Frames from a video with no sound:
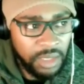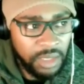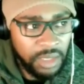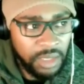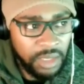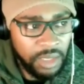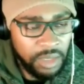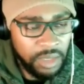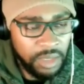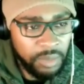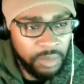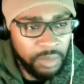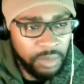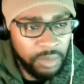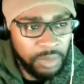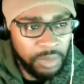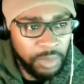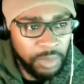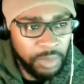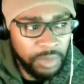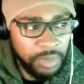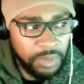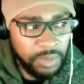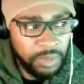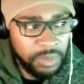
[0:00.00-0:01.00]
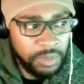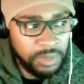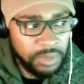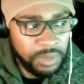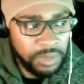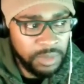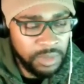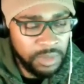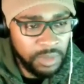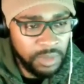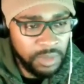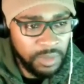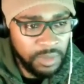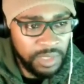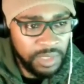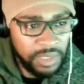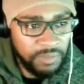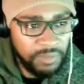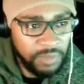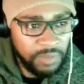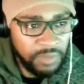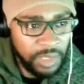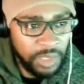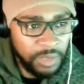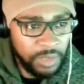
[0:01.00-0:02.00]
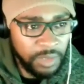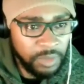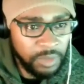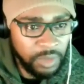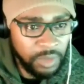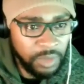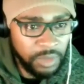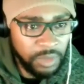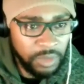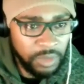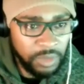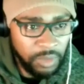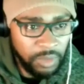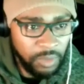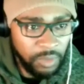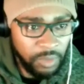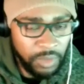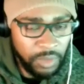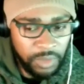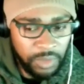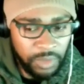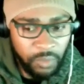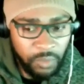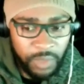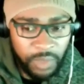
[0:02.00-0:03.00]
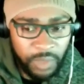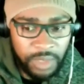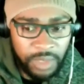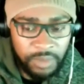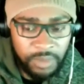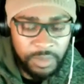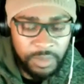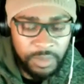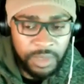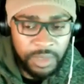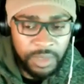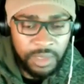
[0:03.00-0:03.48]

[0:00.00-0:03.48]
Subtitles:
Other people, they've learned on the whim.